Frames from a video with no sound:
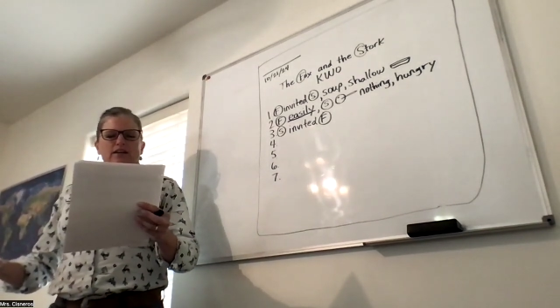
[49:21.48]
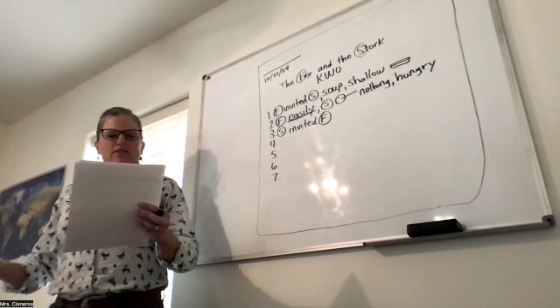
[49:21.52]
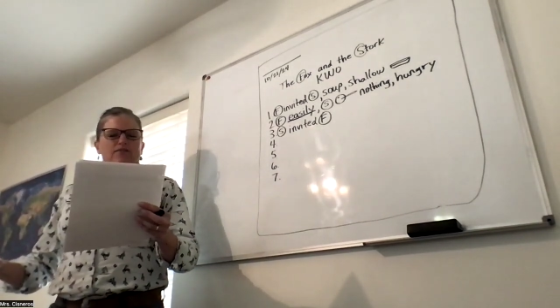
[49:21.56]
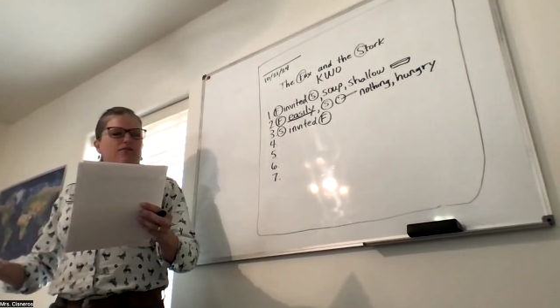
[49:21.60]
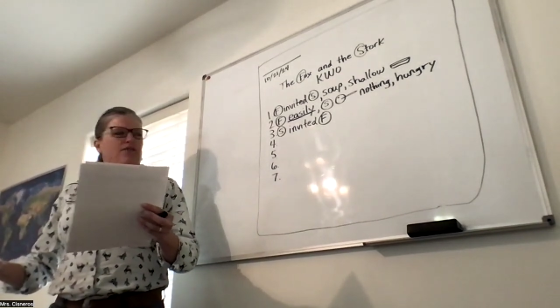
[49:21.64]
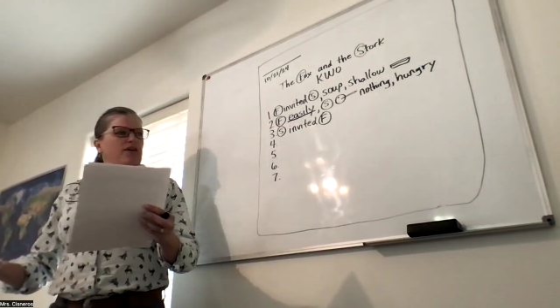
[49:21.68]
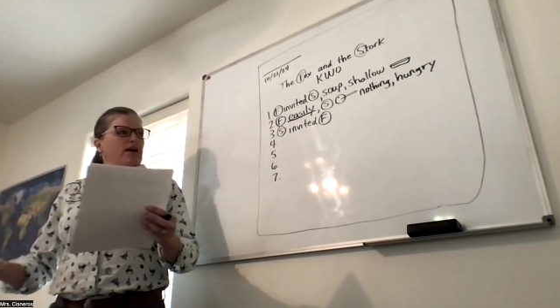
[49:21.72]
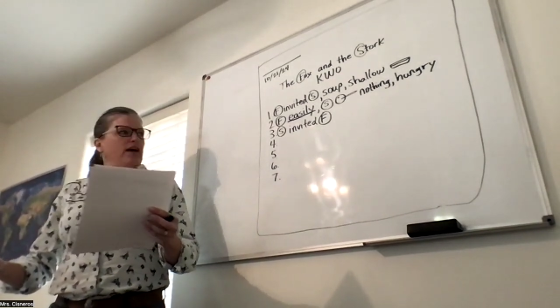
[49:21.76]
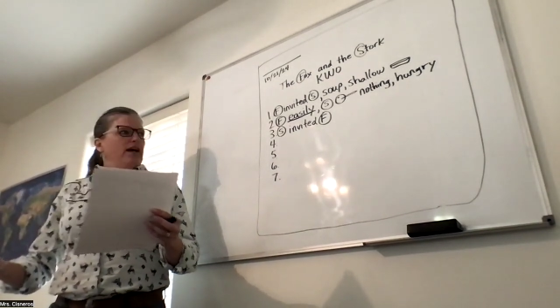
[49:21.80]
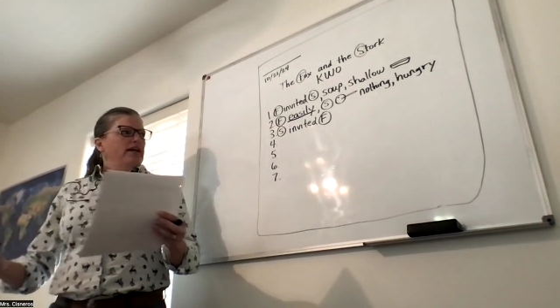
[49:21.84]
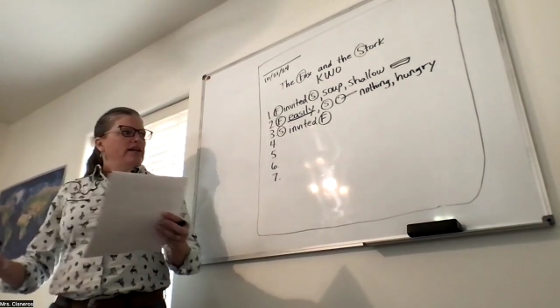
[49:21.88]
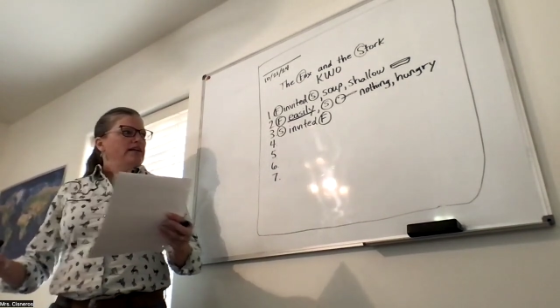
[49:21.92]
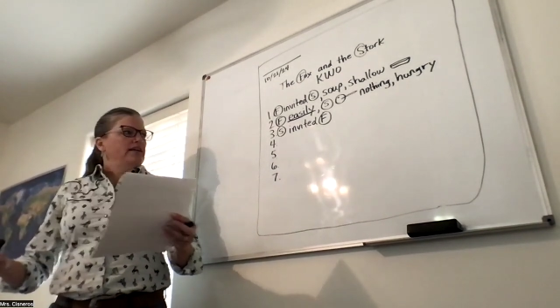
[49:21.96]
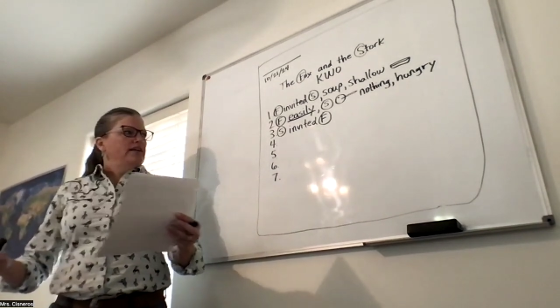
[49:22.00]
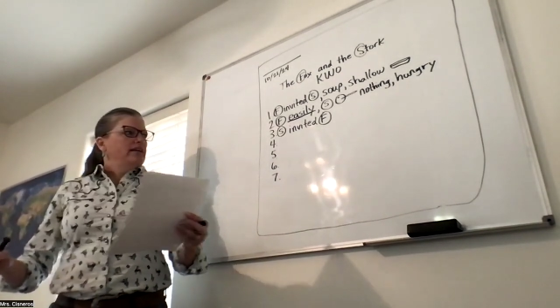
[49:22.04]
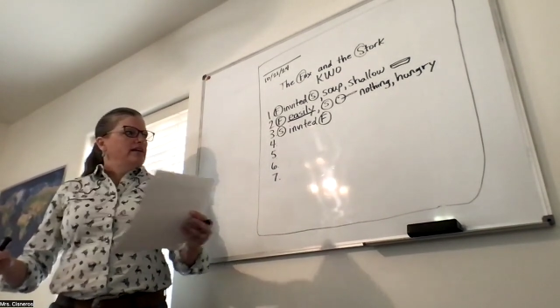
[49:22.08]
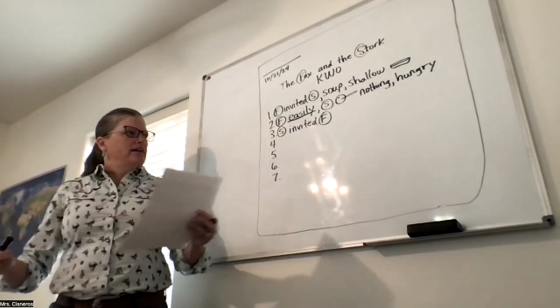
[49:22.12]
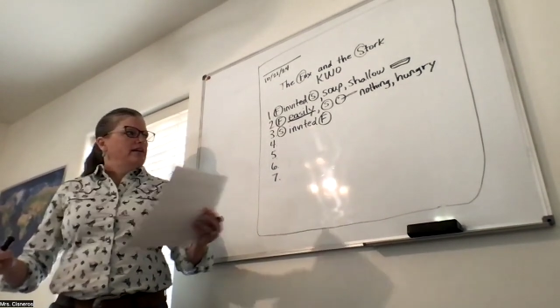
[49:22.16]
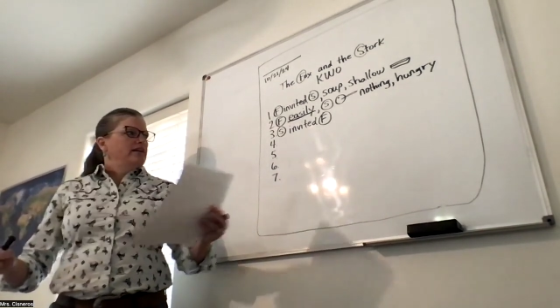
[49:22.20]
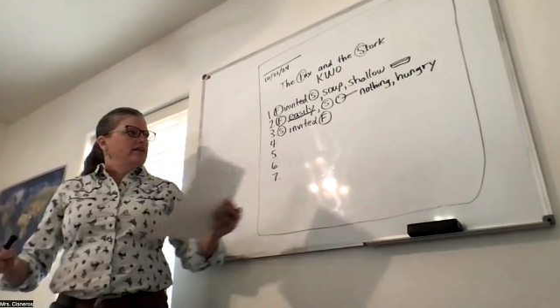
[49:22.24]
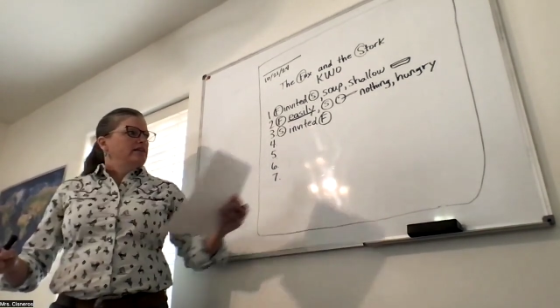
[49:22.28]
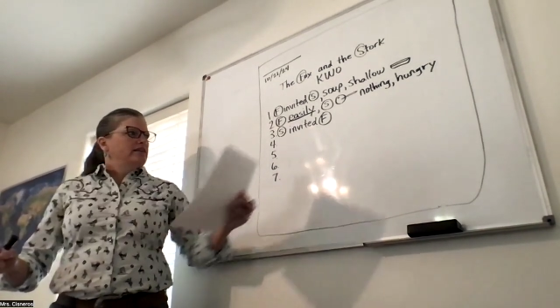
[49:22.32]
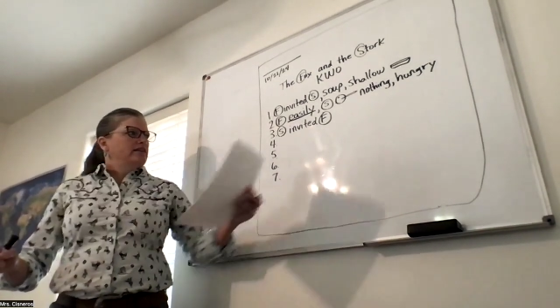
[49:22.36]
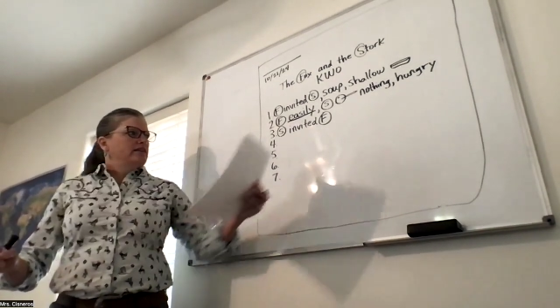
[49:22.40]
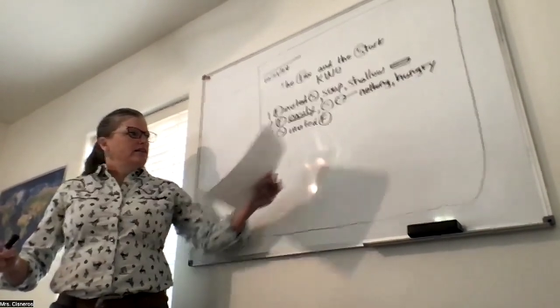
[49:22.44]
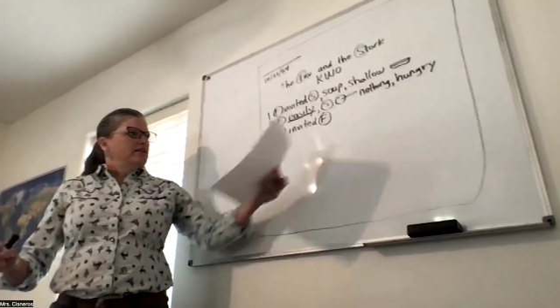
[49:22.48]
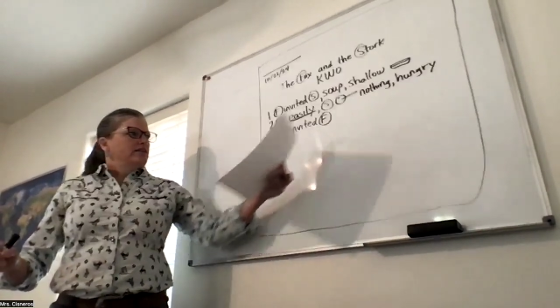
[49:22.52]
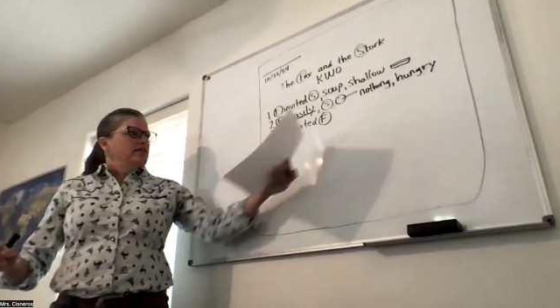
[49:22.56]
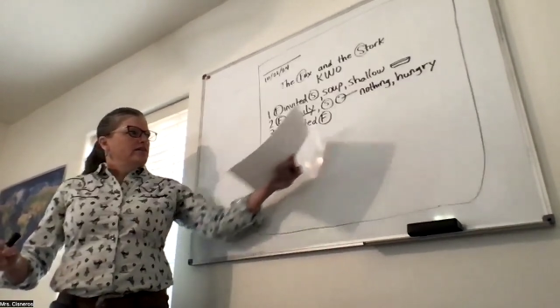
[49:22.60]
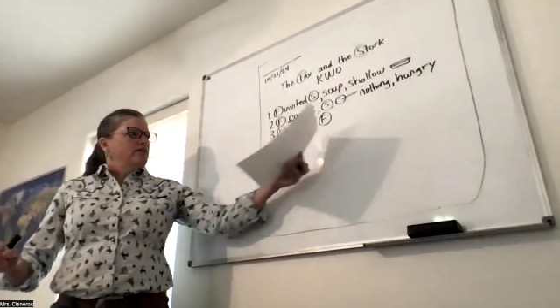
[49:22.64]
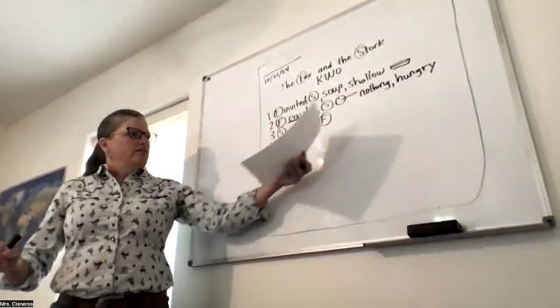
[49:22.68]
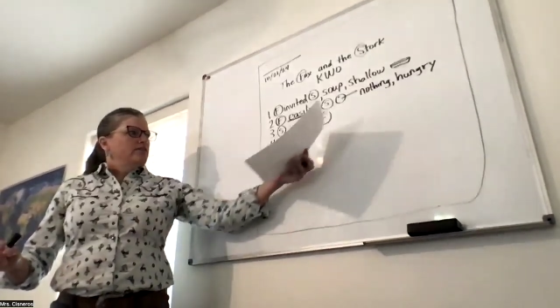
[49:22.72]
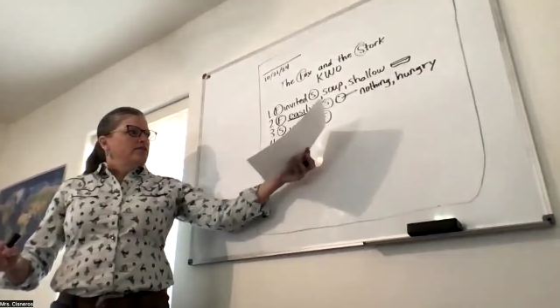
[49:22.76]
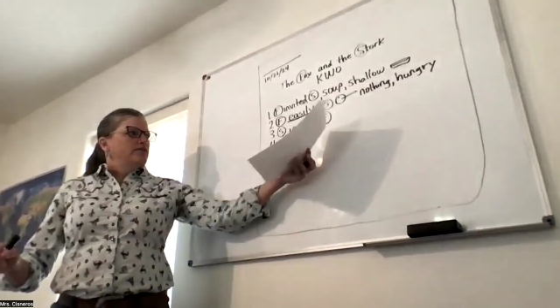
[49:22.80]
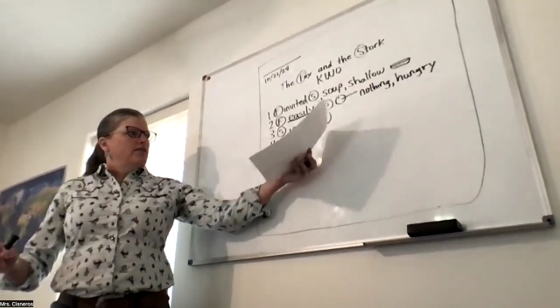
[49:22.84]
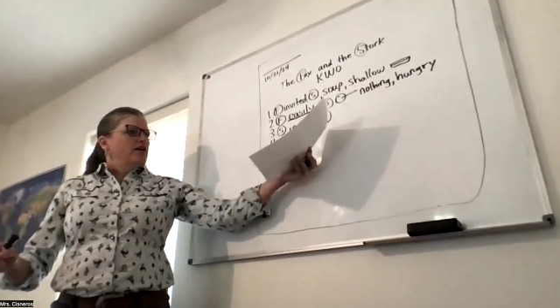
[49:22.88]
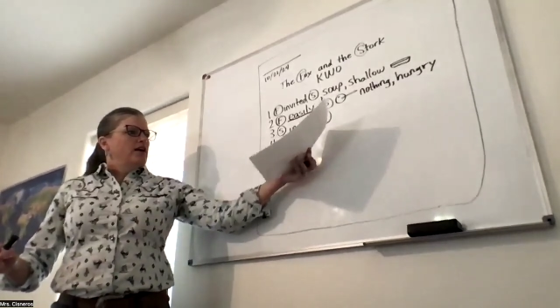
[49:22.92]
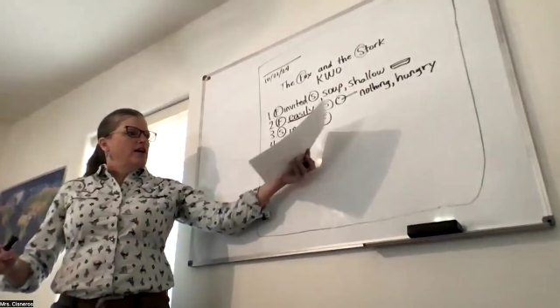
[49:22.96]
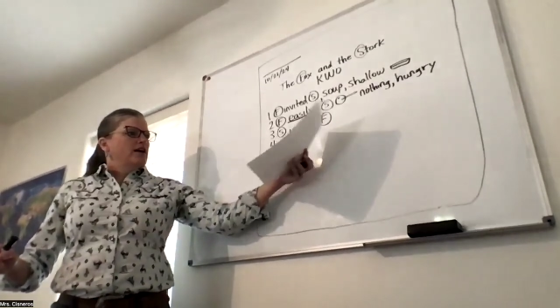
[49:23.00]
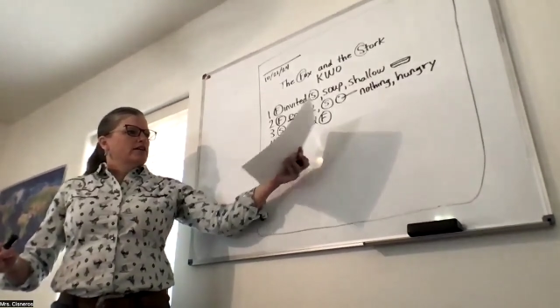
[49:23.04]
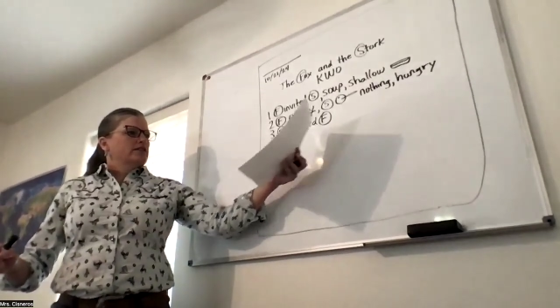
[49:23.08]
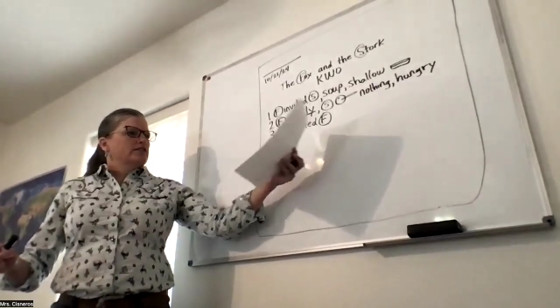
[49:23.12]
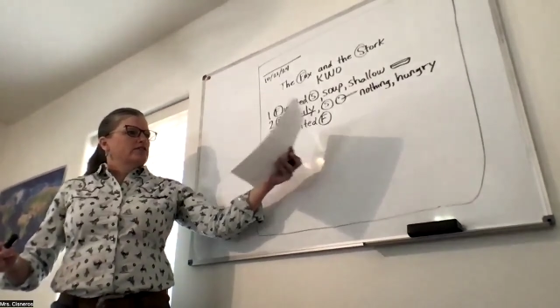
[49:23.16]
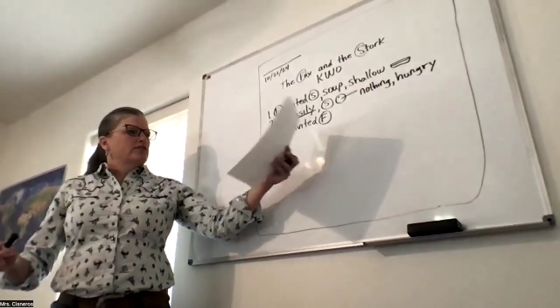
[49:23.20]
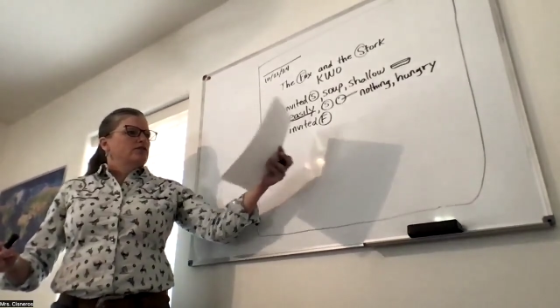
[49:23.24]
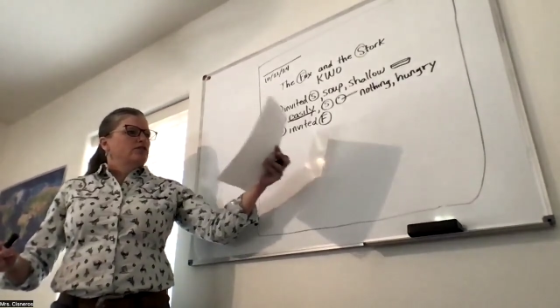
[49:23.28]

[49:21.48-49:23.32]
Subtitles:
invited fox